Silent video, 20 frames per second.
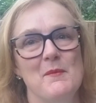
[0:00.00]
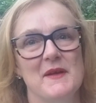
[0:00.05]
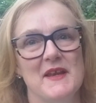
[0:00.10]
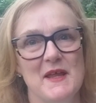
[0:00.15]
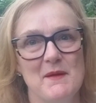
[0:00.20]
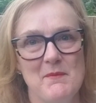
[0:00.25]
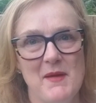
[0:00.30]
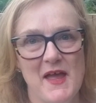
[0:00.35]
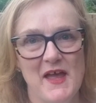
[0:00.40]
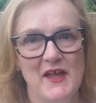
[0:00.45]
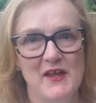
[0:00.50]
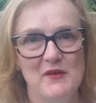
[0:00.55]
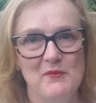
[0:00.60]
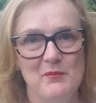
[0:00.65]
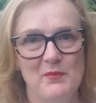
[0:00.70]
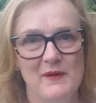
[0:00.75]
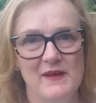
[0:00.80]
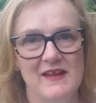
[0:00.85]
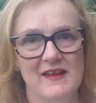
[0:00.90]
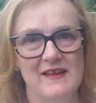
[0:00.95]
But I'm
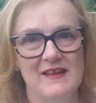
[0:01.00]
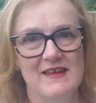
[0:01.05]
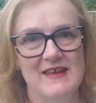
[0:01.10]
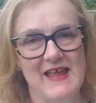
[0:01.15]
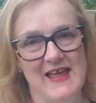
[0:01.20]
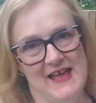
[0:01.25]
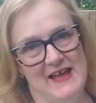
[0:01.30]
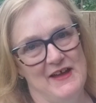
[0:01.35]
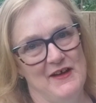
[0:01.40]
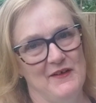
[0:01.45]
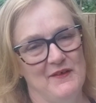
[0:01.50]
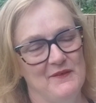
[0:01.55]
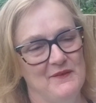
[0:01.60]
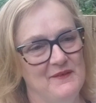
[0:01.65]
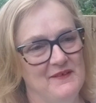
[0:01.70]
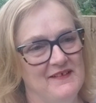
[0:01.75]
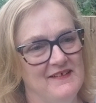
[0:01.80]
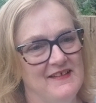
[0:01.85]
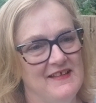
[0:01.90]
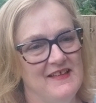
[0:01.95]
hoping
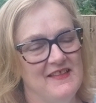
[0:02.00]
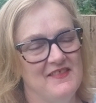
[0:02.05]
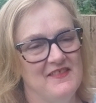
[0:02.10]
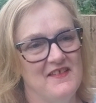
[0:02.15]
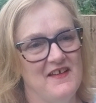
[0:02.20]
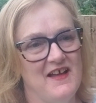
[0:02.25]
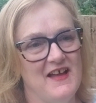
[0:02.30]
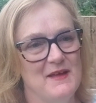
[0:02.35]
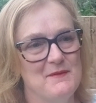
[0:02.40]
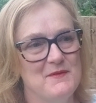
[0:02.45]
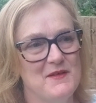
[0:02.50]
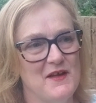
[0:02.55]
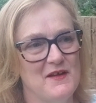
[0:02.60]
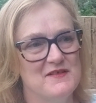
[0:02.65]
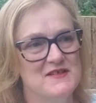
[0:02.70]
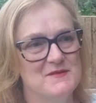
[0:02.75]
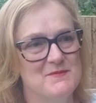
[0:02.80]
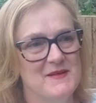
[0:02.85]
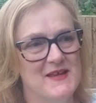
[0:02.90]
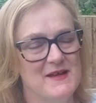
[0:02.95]
now that I'm
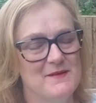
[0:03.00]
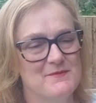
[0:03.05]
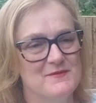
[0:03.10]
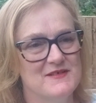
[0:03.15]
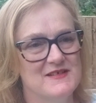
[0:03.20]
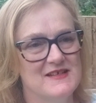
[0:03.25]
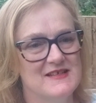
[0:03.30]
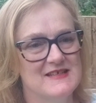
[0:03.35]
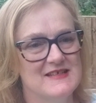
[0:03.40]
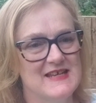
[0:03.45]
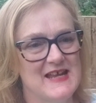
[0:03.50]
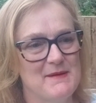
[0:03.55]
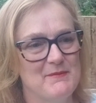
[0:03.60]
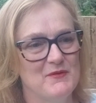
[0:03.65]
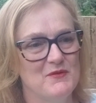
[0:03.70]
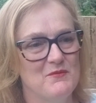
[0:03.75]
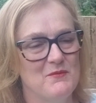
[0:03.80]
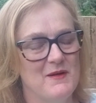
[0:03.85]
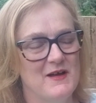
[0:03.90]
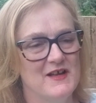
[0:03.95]
going to be able to
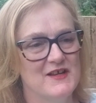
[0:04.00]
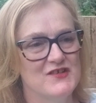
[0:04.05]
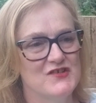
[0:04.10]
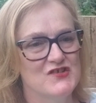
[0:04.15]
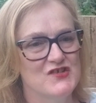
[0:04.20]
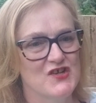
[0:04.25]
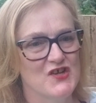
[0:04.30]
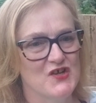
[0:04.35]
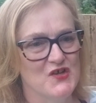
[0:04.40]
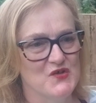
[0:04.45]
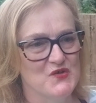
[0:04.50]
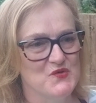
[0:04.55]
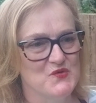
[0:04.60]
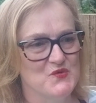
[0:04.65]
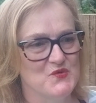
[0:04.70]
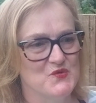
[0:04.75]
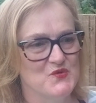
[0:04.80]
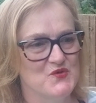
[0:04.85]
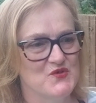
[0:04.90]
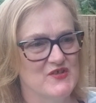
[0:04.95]
dabble my
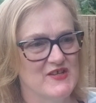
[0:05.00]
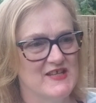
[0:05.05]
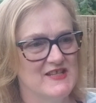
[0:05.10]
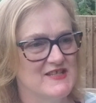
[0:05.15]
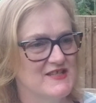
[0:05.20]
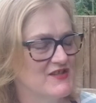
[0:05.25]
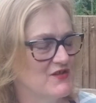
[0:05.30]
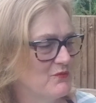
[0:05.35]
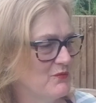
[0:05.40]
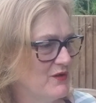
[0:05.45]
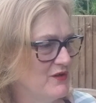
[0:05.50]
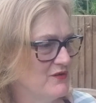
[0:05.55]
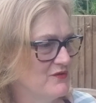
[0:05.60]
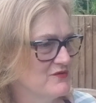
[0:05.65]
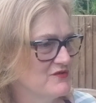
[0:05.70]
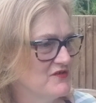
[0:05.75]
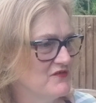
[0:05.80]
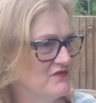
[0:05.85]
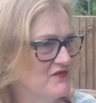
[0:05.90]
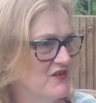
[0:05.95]
toes into the
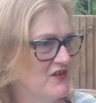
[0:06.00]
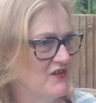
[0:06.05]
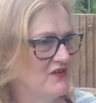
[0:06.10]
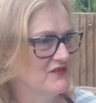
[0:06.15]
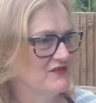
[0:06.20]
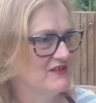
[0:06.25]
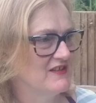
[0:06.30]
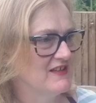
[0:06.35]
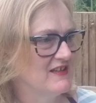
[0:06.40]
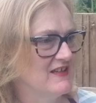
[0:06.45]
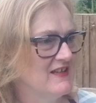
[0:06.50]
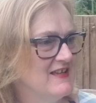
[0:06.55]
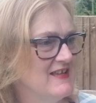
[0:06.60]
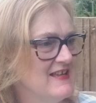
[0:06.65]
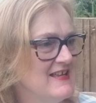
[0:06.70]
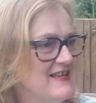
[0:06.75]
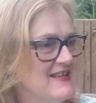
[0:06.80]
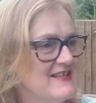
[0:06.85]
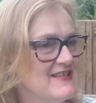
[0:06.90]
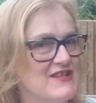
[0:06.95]
world of gardening.
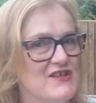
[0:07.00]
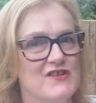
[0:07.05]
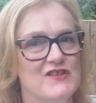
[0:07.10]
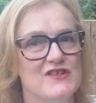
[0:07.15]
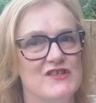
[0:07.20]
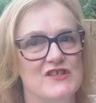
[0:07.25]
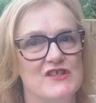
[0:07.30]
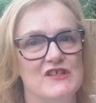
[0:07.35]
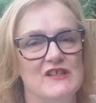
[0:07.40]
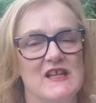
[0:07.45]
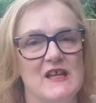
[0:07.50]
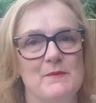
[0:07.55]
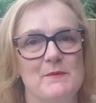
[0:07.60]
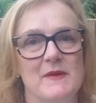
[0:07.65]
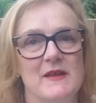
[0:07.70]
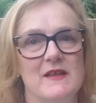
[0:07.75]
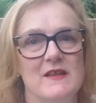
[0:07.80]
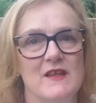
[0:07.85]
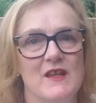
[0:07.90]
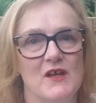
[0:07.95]
So do
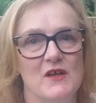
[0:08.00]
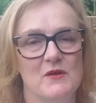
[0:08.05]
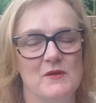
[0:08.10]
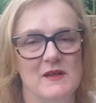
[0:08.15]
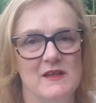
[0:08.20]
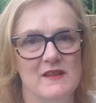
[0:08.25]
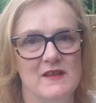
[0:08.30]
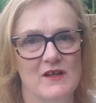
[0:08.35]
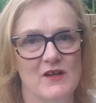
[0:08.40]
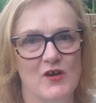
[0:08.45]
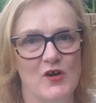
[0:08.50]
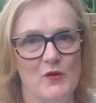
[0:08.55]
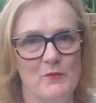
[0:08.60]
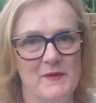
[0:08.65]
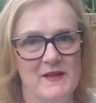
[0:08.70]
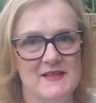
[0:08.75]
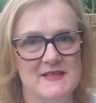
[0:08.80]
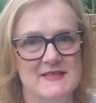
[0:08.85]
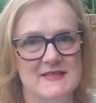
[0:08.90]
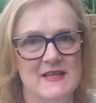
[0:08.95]
let me know in the
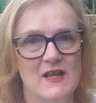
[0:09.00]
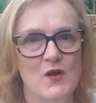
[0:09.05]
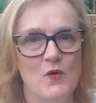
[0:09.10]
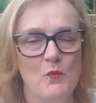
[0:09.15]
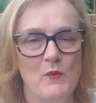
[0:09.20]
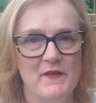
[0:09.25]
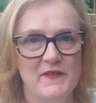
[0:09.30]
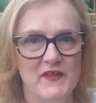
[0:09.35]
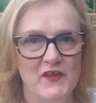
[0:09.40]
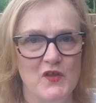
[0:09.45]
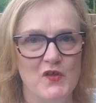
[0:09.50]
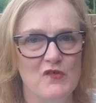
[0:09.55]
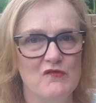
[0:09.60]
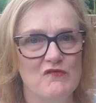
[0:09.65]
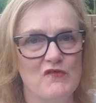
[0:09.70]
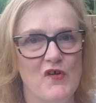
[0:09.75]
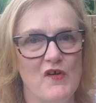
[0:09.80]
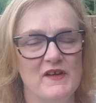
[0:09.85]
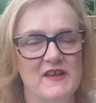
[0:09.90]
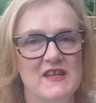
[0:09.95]
comments whether
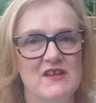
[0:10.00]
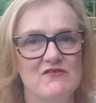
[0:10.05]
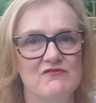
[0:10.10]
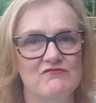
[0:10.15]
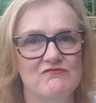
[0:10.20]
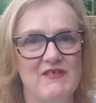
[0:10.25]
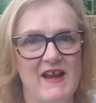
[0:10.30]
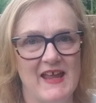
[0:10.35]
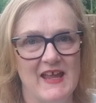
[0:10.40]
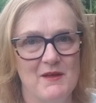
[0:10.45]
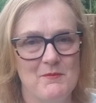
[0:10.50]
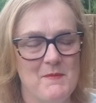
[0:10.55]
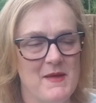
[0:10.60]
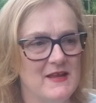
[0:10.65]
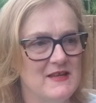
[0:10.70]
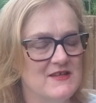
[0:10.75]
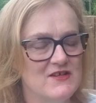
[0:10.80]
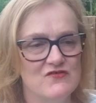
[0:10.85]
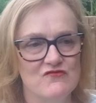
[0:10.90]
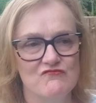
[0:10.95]
you've got any
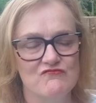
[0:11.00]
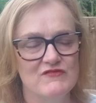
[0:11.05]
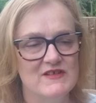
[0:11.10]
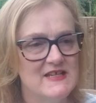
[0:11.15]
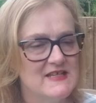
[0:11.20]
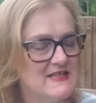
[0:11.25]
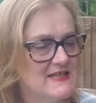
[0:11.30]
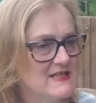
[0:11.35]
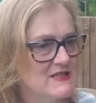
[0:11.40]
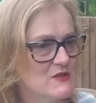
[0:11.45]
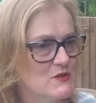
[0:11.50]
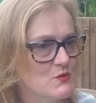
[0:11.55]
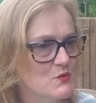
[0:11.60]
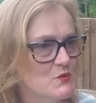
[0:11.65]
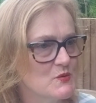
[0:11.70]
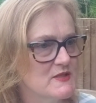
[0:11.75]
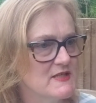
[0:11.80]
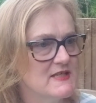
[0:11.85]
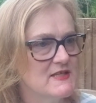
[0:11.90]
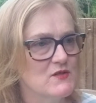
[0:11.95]
recommended reading
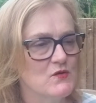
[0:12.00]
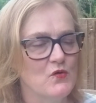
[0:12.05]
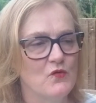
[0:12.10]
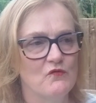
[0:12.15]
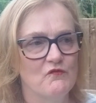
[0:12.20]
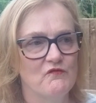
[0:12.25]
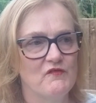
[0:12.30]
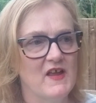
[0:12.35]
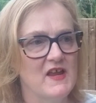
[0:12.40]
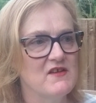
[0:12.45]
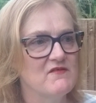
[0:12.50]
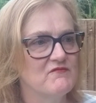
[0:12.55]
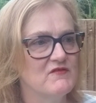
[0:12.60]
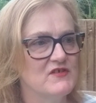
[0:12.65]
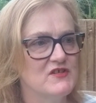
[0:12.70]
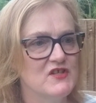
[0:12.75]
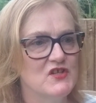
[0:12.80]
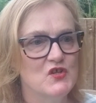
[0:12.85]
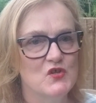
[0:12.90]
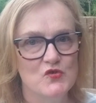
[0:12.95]
sources or
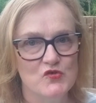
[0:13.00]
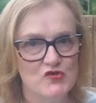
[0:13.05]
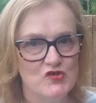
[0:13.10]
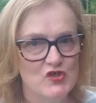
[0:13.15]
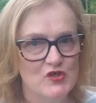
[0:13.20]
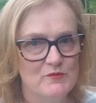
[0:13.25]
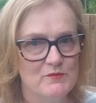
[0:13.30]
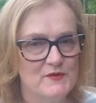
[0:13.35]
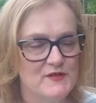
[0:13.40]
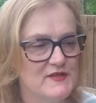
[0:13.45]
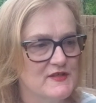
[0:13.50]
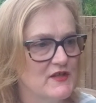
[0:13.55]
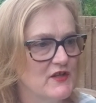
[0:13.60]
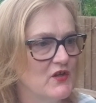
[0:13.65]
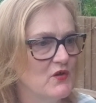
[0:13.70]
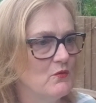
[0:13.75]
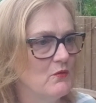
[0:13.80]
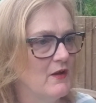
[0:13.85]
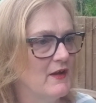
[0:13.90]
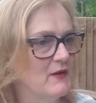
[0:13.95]
favourite YouTubers that
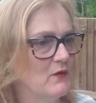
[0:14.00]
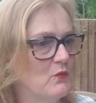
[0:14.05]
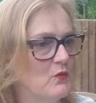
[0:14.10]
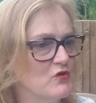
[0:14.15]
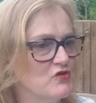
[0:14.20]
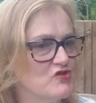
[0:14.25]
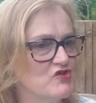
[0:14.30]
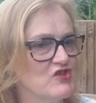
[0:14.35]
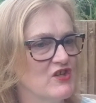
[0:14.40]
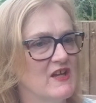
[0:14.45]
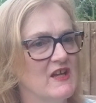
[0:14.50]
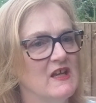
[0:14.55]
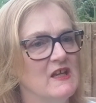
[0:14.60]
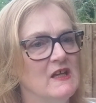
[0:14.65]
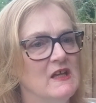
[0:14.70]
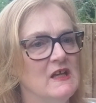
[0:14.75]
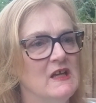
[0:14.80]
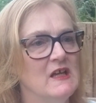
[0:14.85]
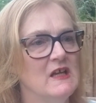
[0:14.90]
you like watching.